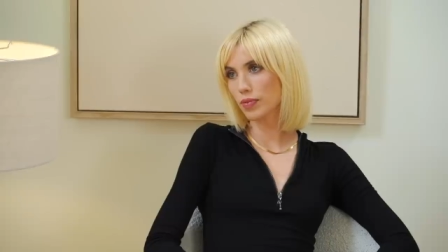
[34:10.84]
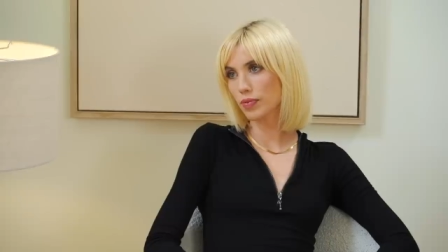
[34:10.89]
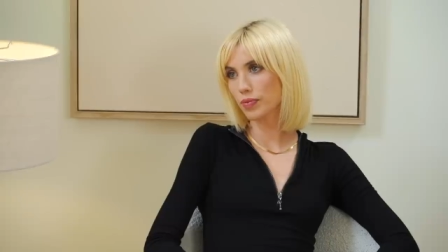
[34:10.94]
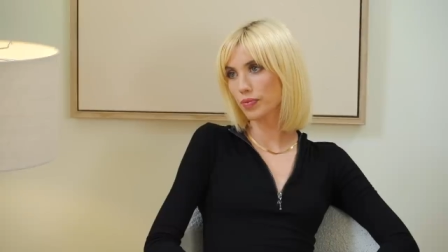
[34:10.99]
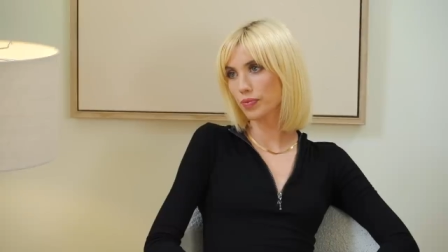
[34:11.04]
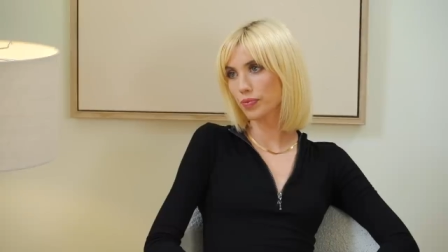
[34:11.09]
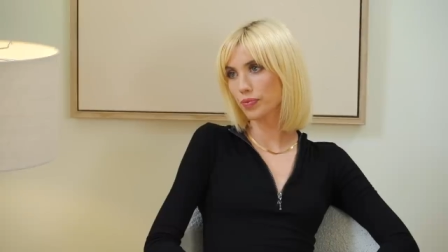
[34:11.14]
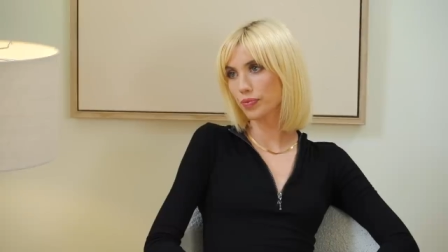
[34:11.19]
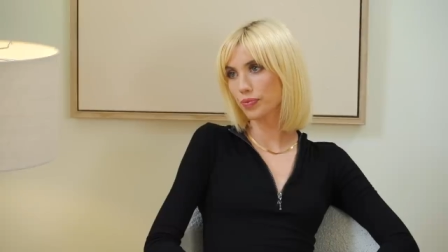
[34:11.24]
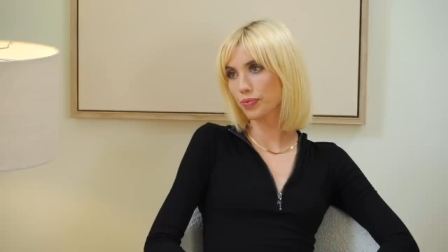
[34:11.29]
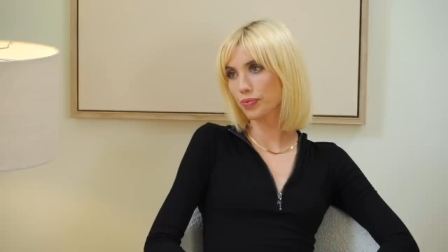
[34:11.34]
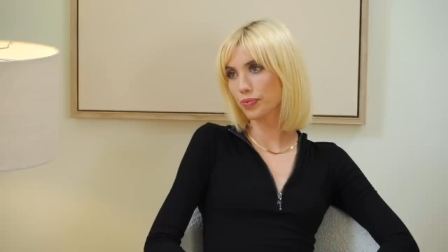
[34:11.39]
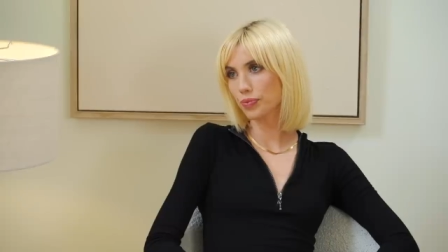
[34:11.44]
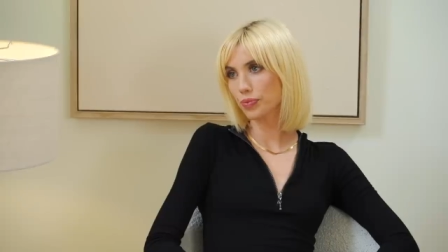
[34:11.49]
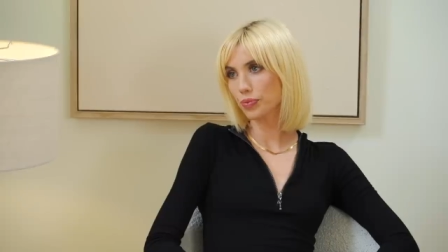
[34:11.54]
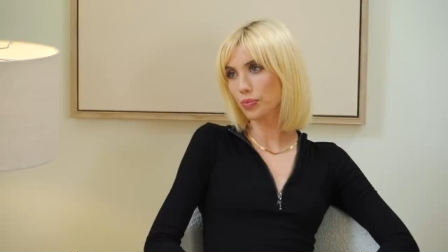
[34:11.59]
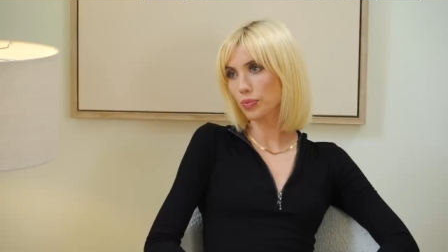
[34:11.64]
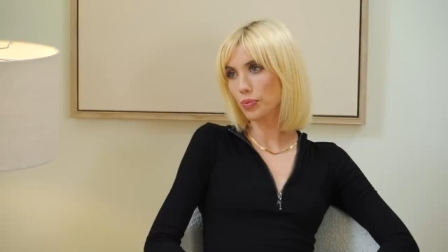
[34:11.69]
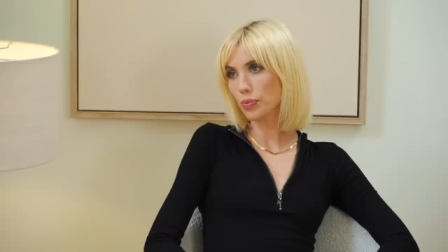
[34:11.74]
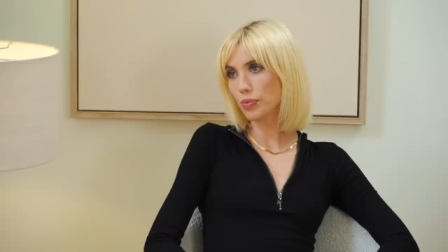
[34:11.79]
Yeah.
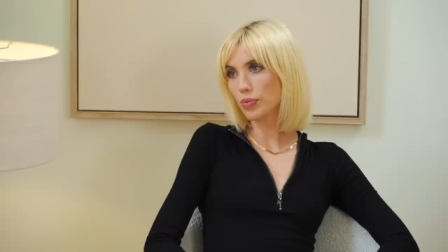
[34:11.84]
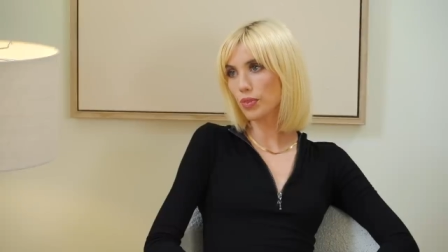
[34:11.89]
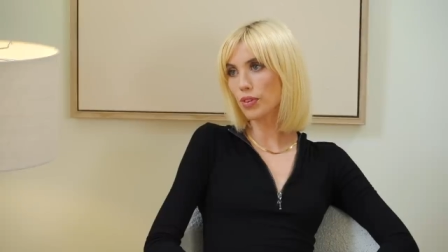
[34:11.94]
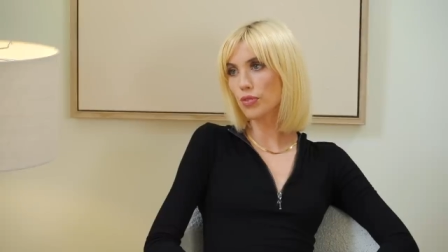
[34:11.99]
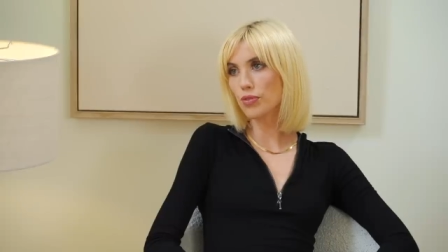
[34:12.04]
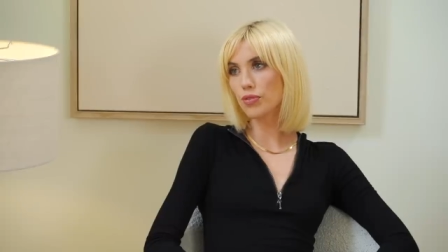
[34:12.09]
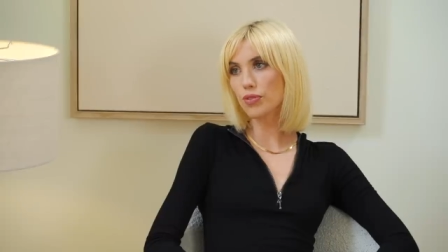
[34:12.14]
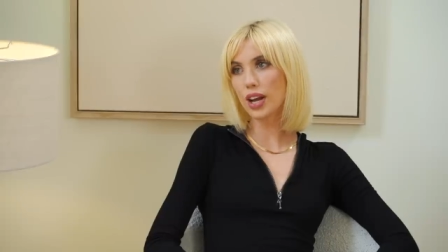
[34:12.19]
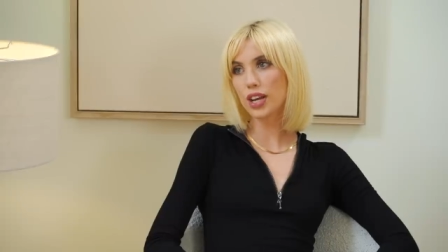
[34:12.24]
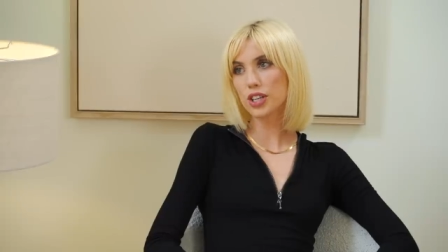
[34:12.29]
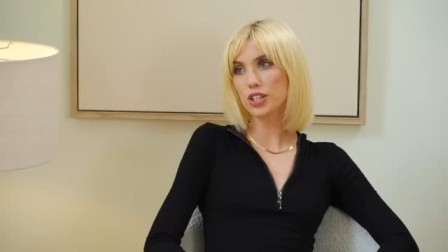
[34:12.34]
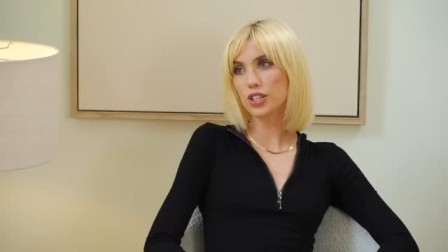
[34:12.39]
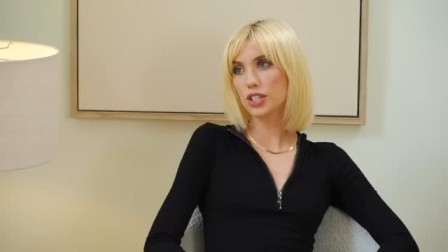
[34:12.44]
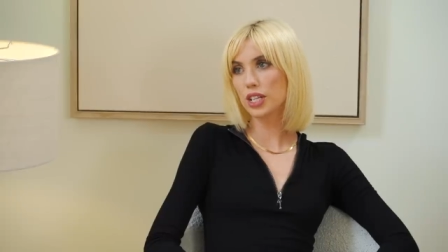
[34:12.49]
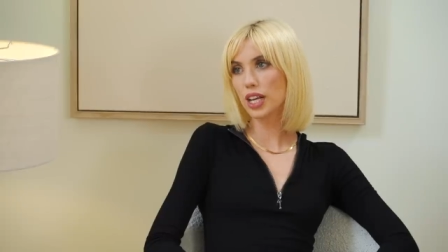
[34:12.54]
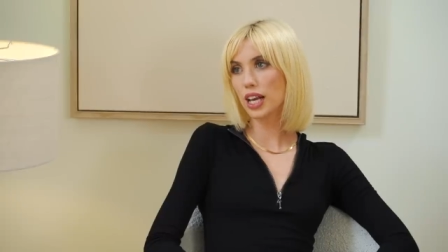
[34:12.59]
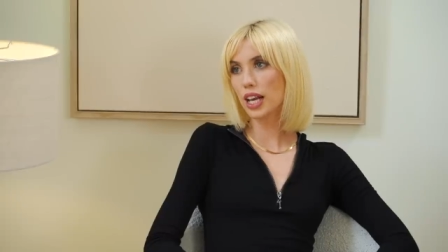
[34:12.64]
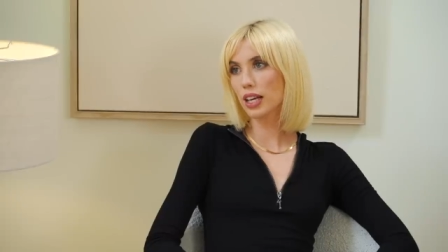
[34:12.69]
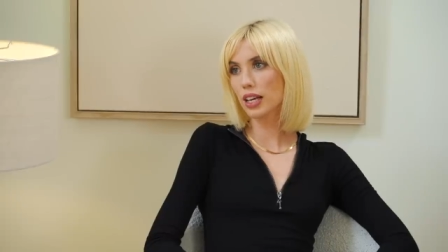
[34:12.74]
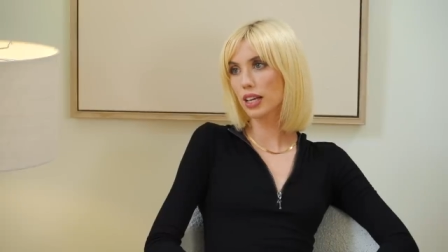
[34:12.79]
Fresh
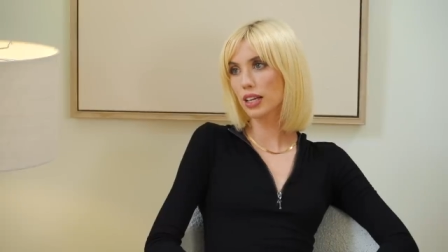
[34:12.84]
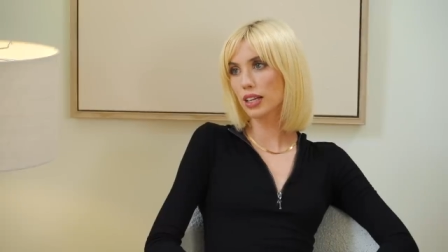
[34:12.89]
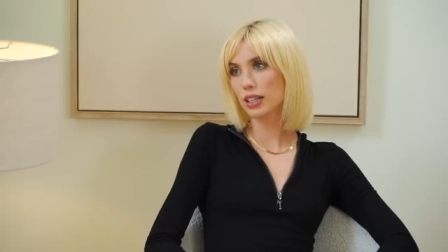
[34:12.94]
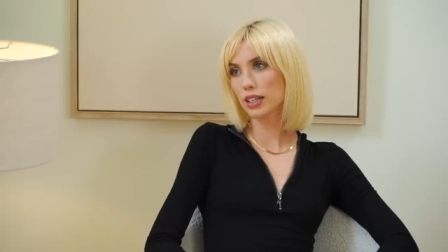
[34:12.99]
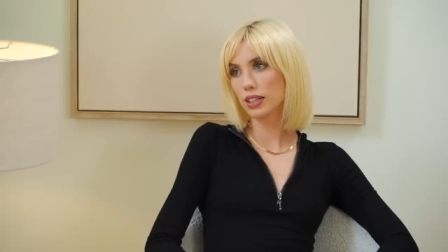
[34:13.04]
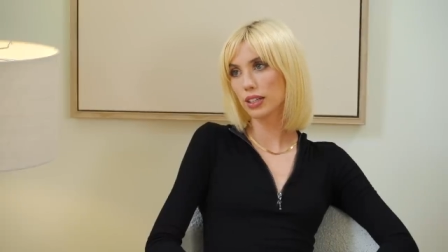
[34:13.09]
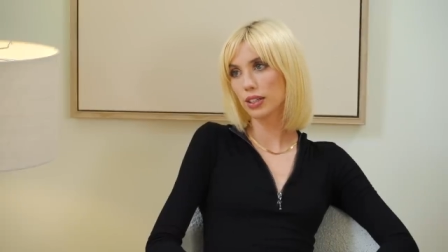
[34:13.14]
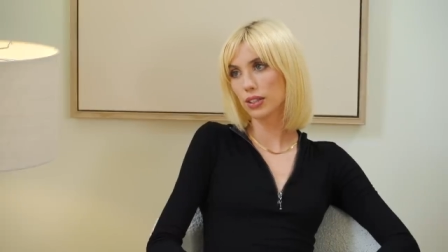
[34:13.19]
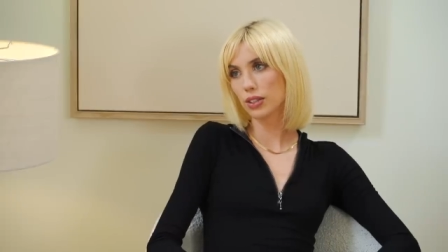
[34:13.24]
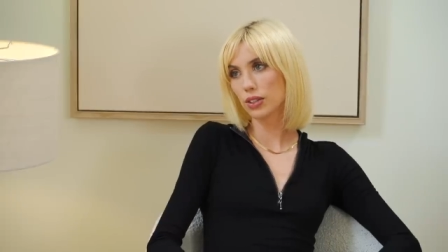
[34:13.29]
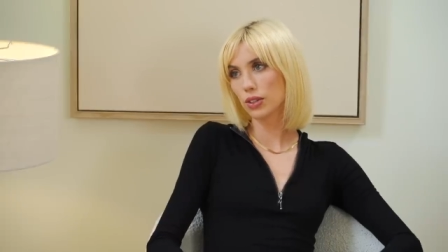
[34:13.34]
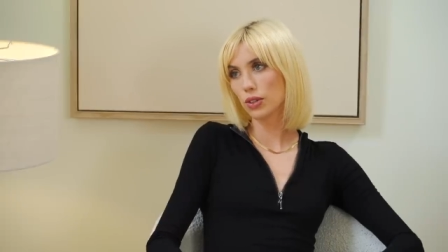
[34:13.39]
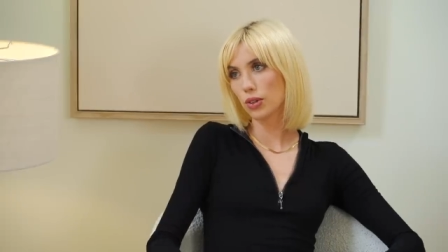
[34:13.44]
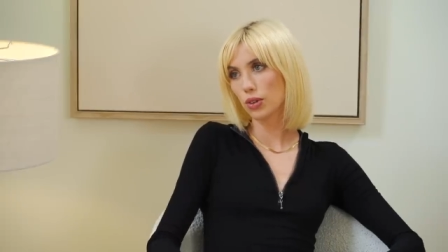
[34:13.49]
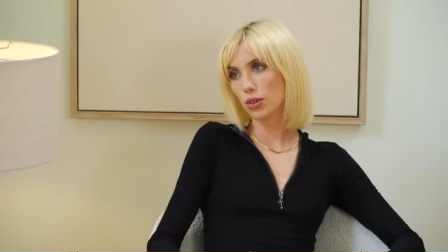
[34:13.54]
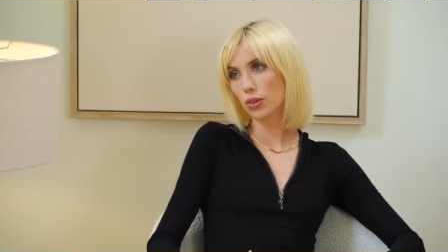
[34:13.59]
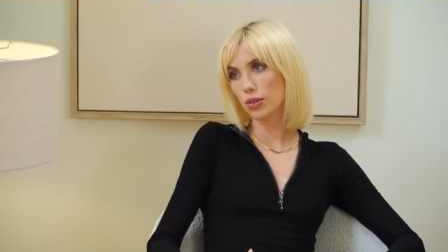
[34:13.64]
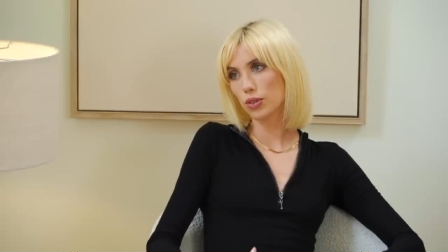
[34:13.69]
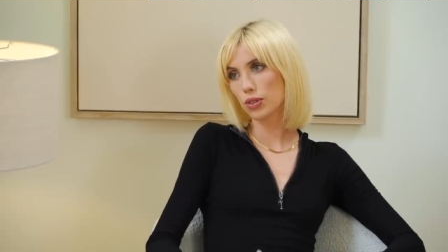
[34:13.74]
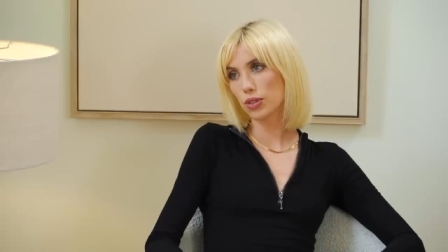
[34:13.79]
dick,
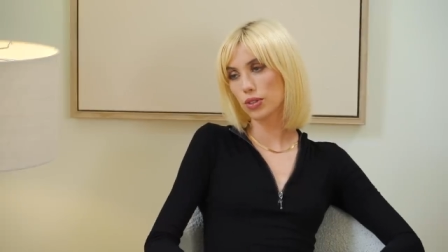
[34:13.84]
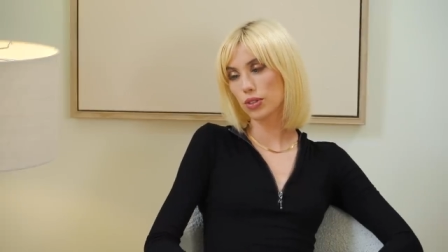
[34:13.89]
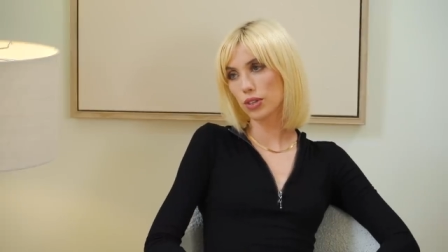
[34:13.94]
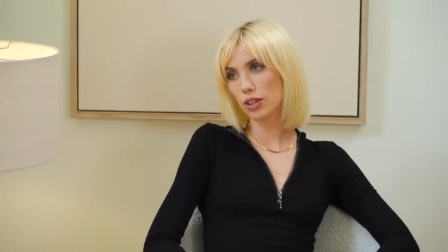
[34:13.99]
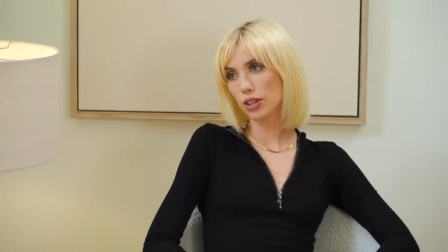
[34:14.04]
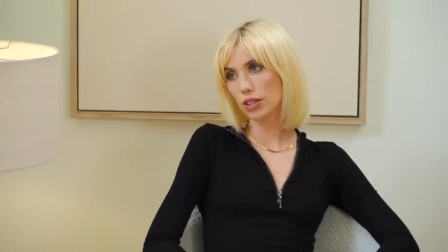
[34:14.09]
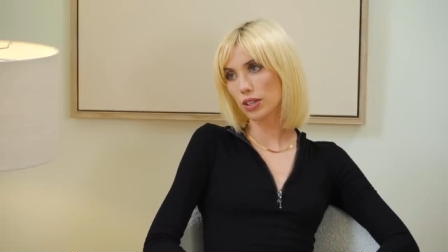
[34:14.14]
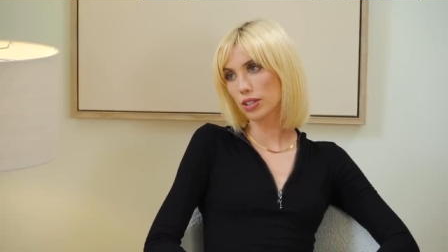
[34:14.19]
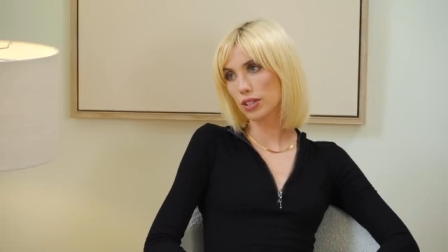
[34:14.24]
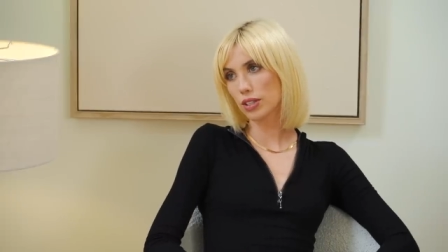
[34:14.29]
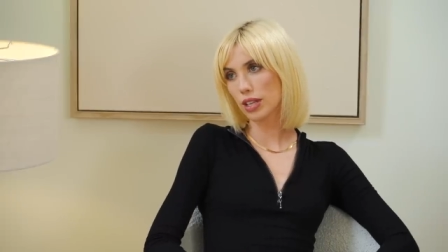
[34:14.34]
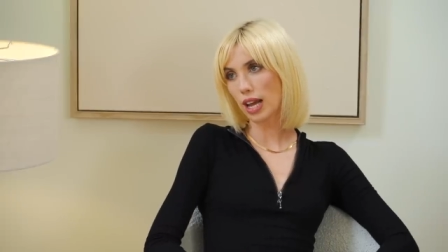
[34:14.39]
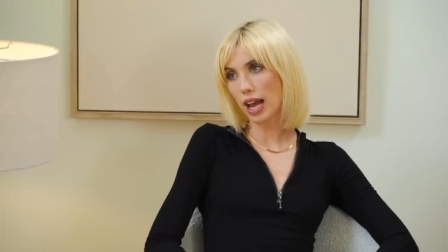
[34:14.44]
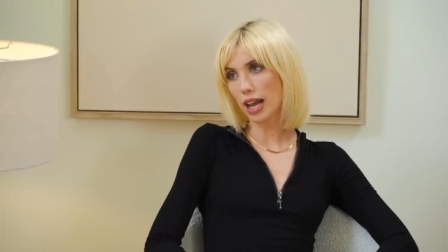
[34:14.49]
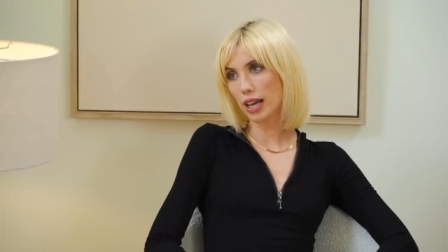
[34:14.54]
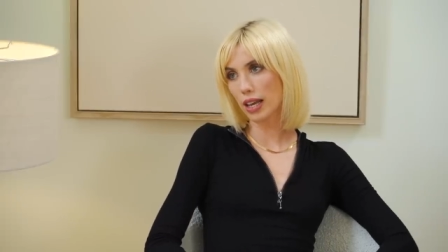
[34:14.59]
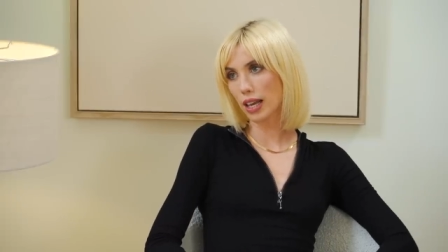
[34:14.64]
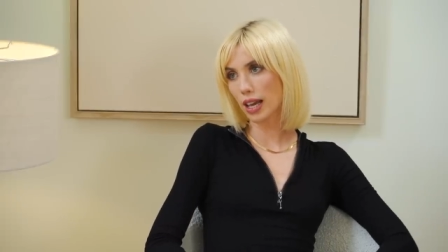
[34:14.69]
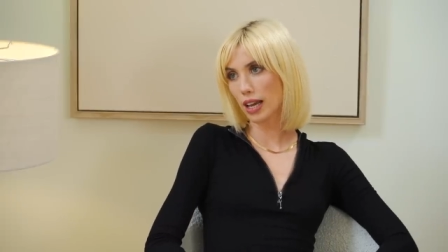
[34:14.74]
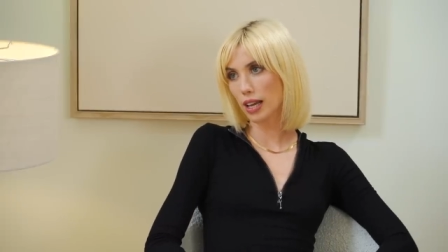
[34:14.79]
uh,
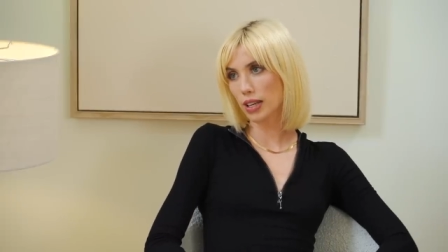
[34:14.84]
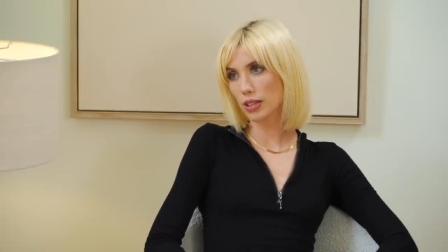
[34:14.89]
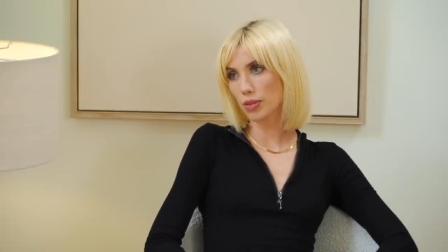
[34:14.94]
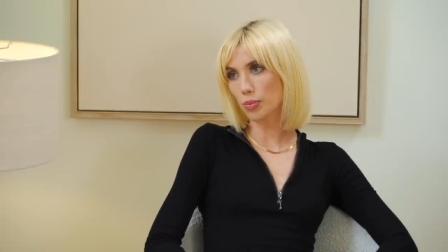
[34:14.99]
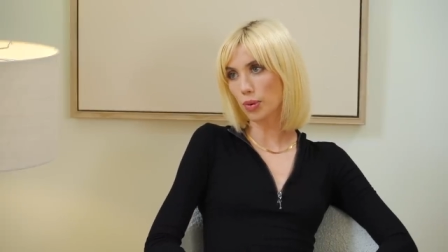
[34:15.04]
saggy ass